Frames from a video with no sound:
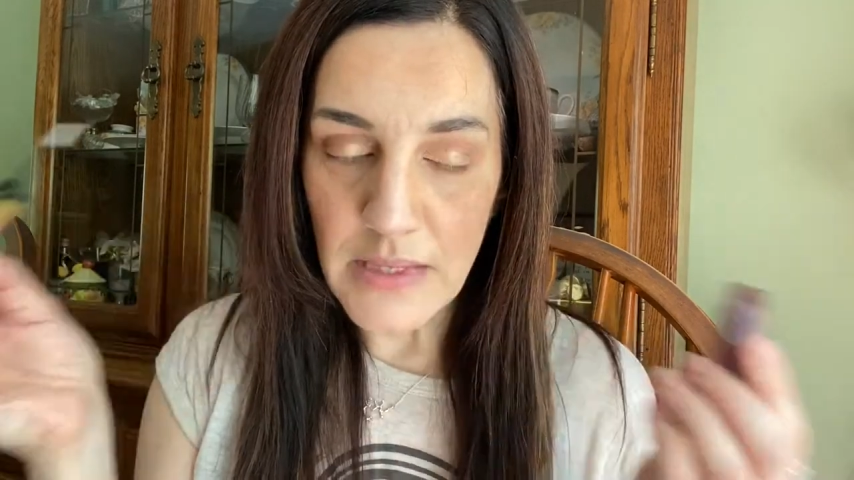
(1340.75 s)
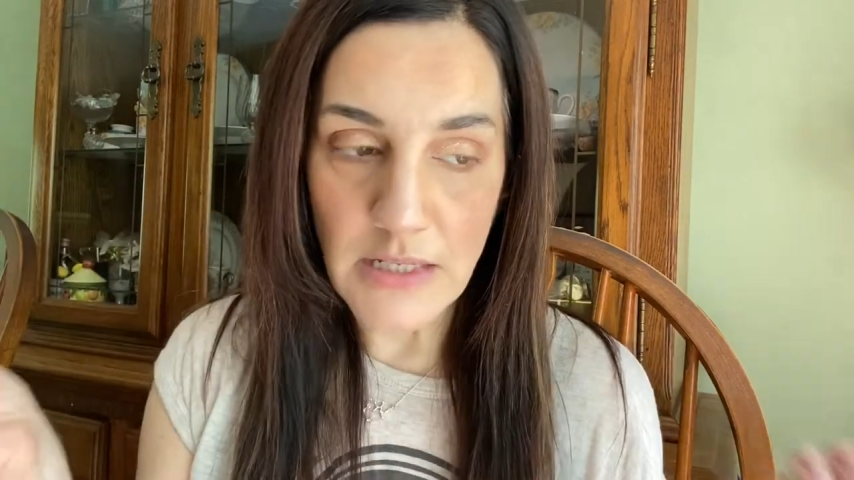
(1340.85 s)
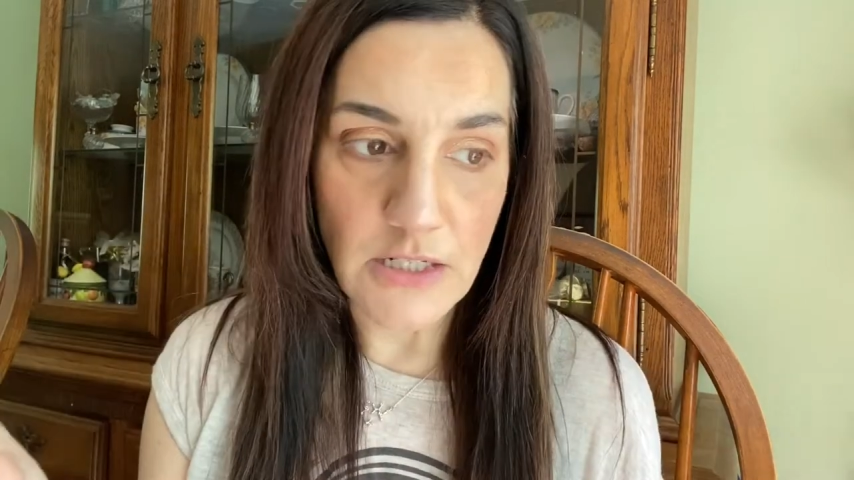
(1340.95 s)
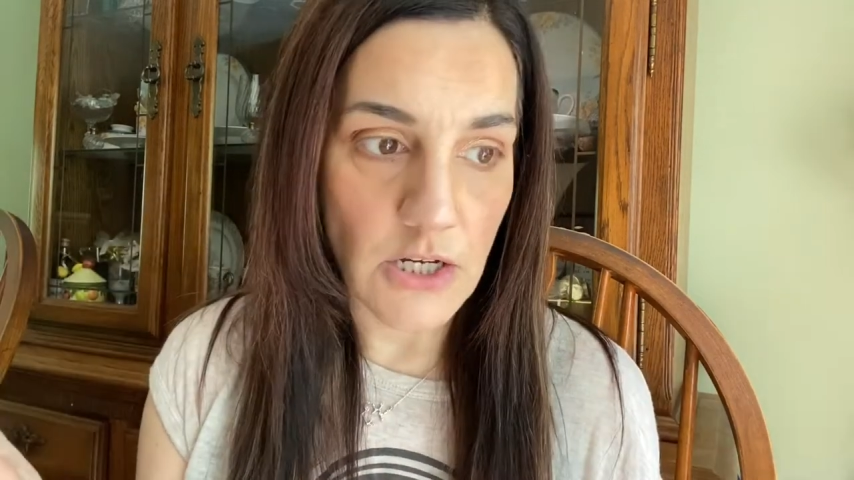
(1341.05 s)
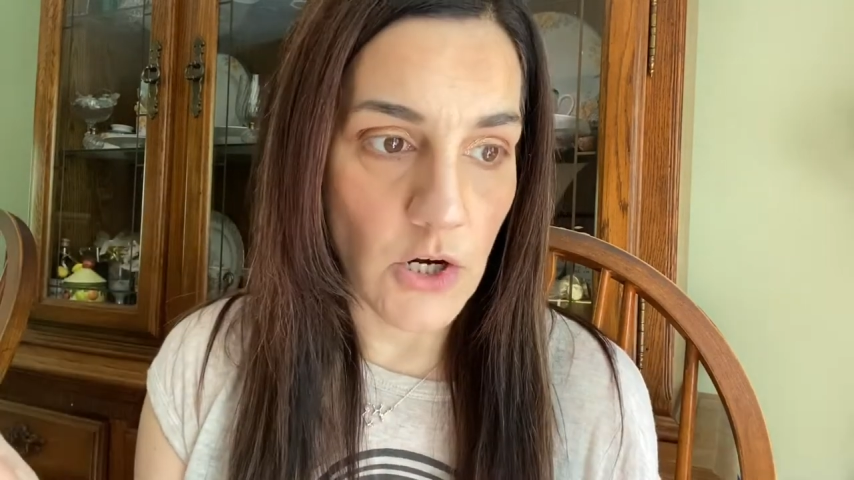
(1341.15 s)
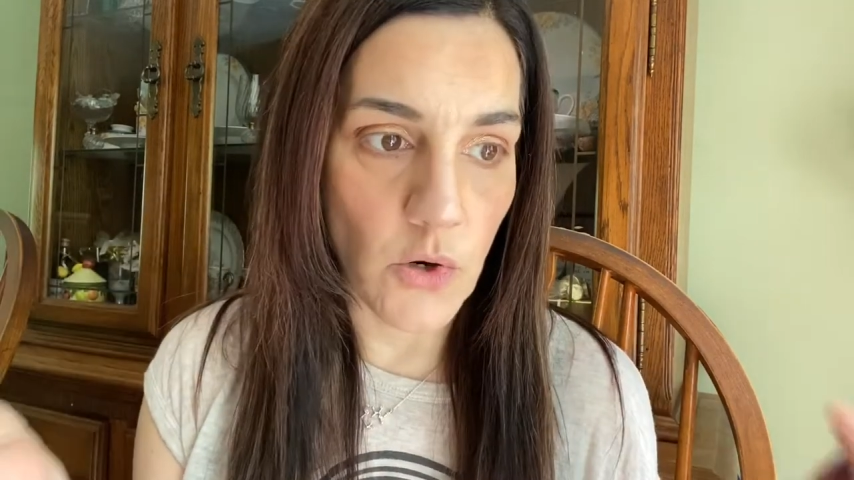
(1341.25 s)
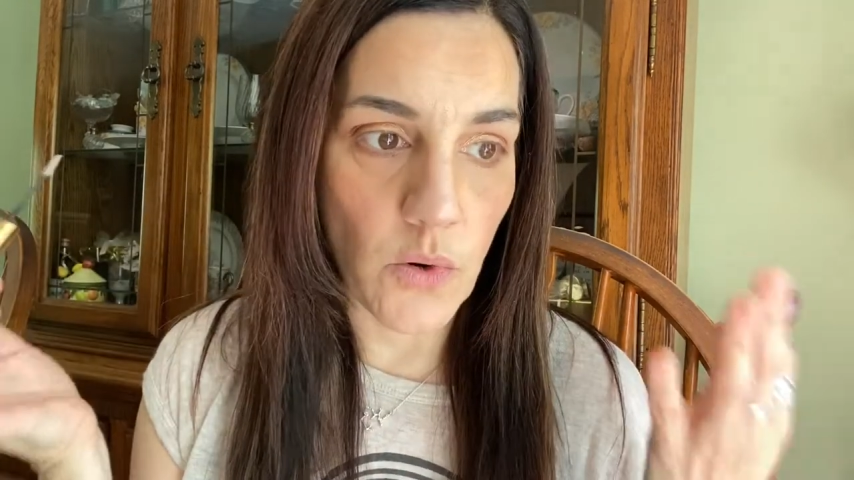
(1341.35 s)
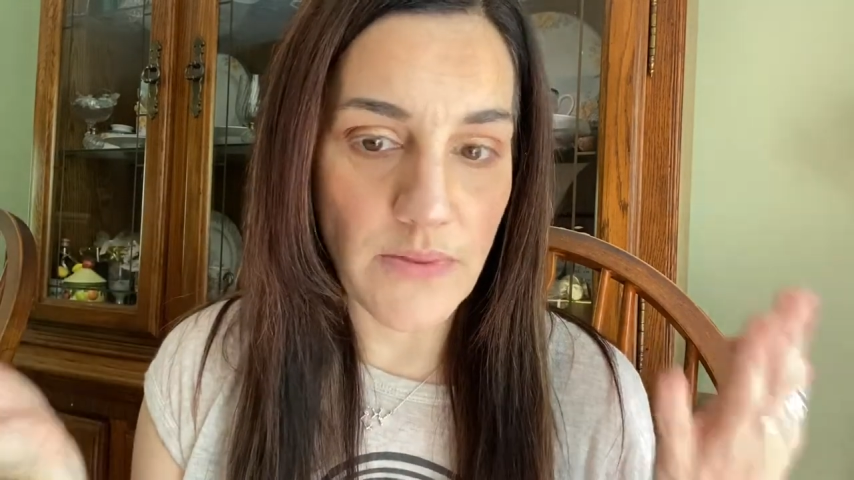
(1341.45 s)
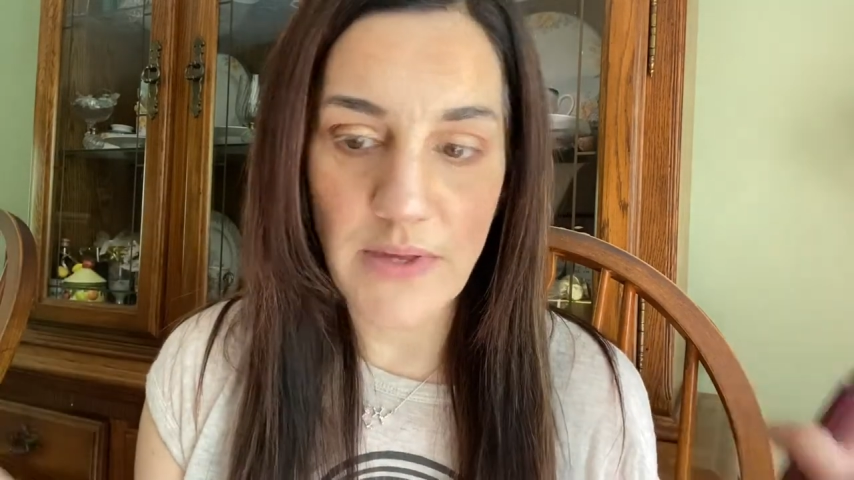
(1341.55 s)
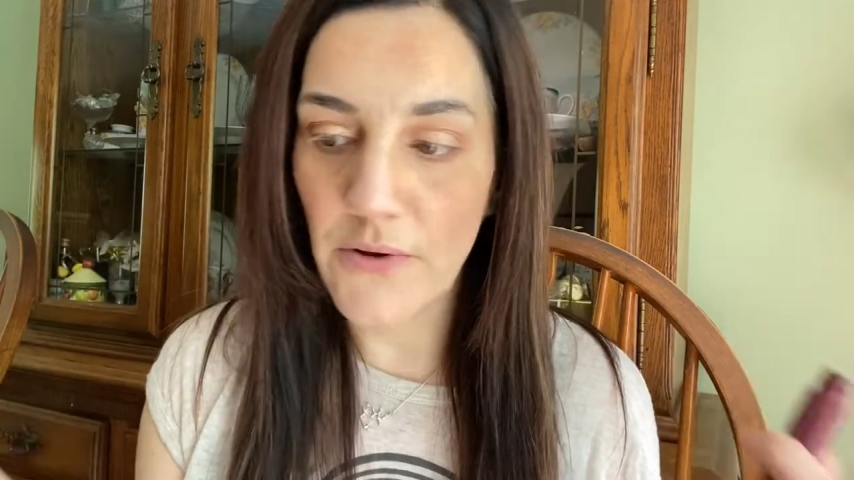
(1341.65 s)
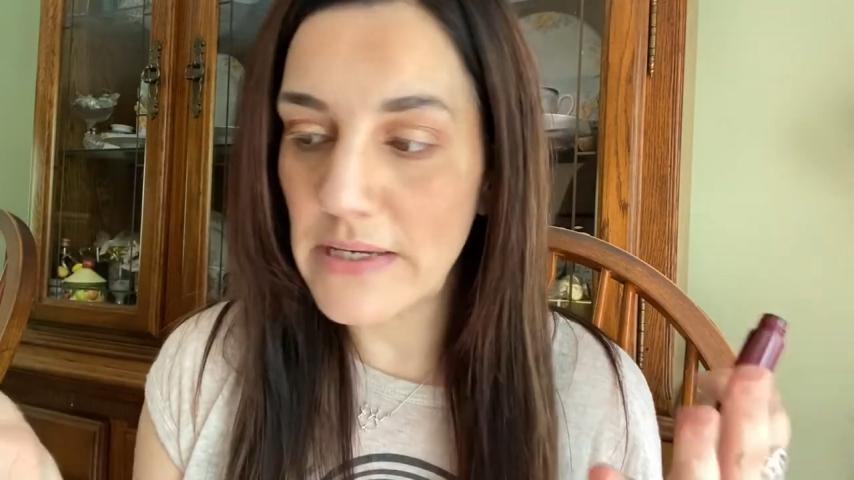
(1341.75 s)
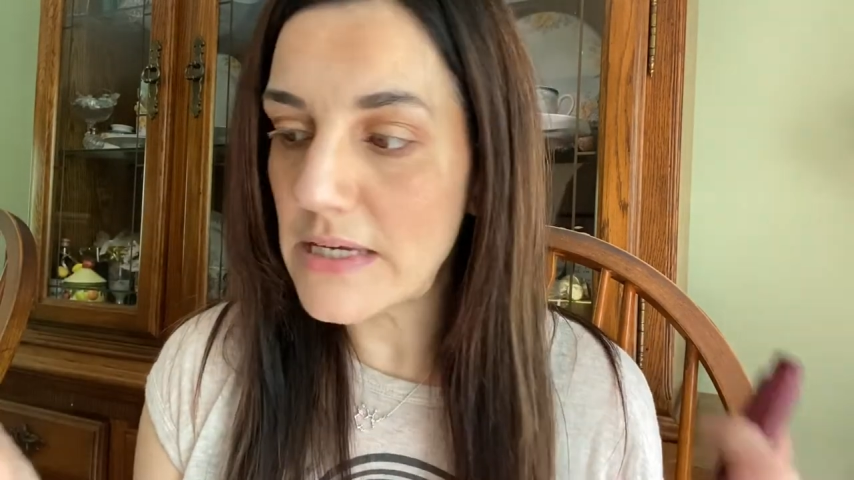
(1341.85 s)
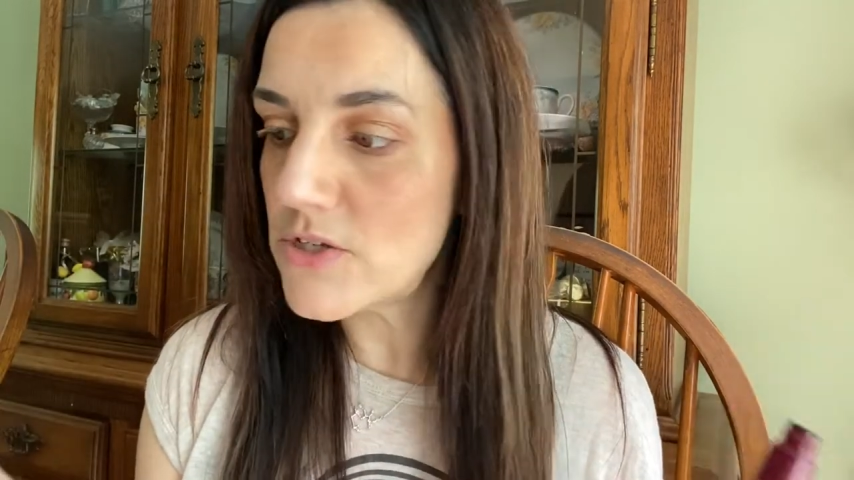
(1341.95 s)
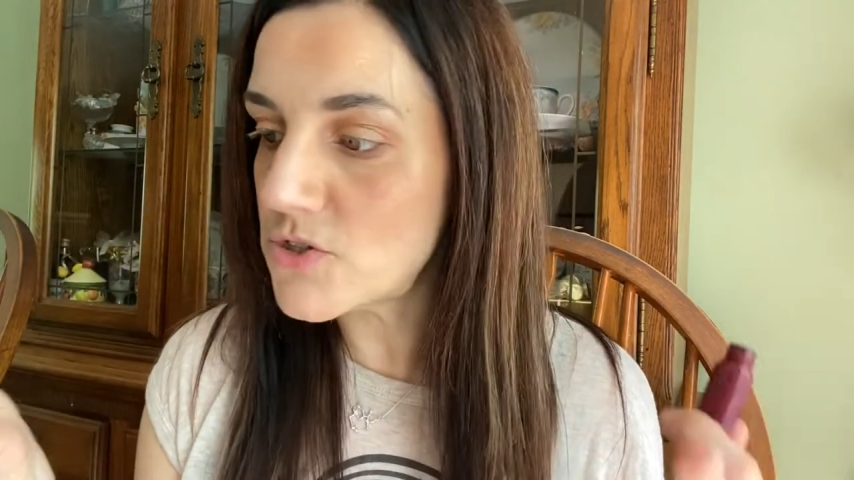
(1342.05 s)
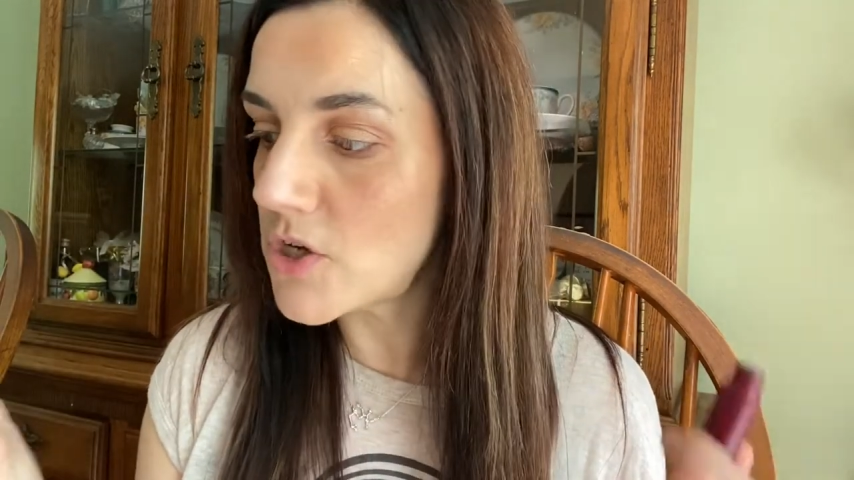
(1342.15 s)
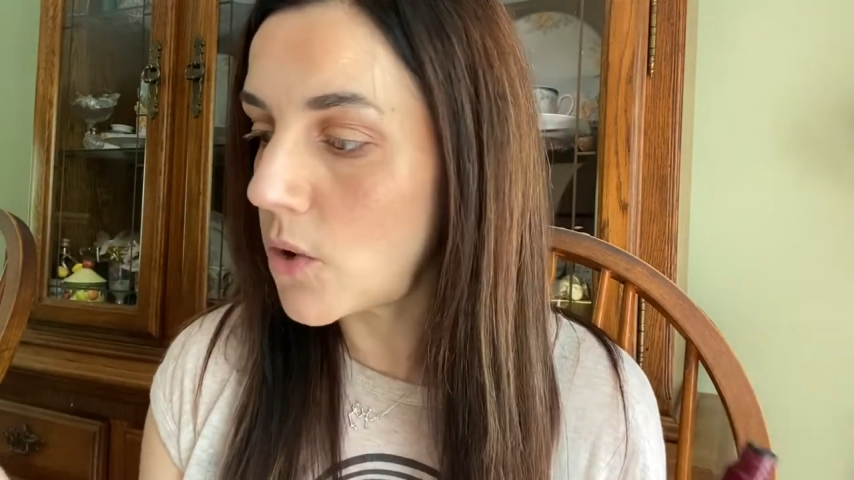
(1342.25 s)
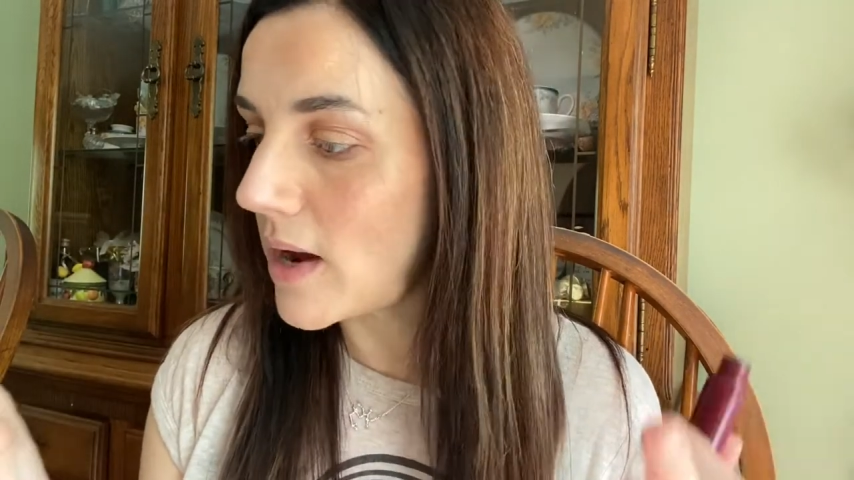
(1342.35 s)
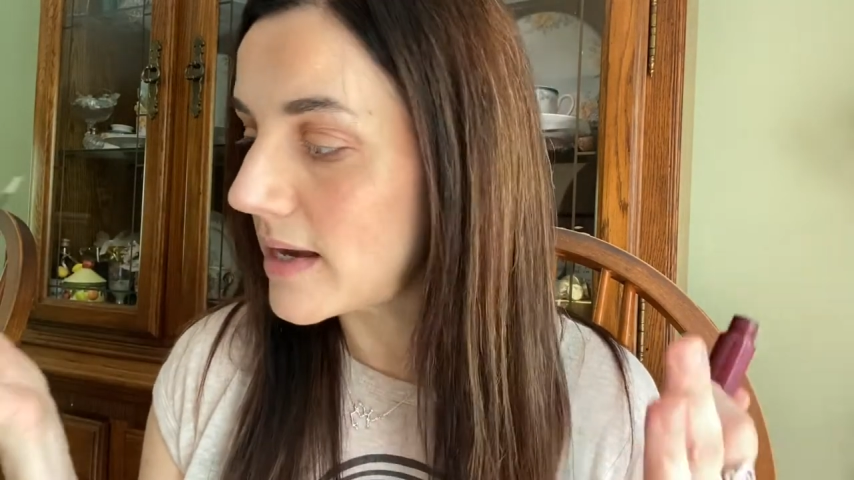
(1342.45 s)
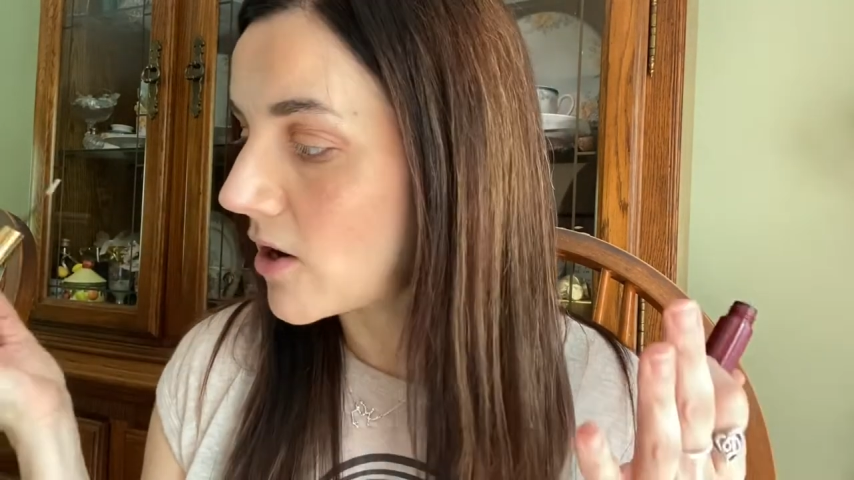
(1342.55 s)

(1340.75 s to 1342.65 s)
you know, there is no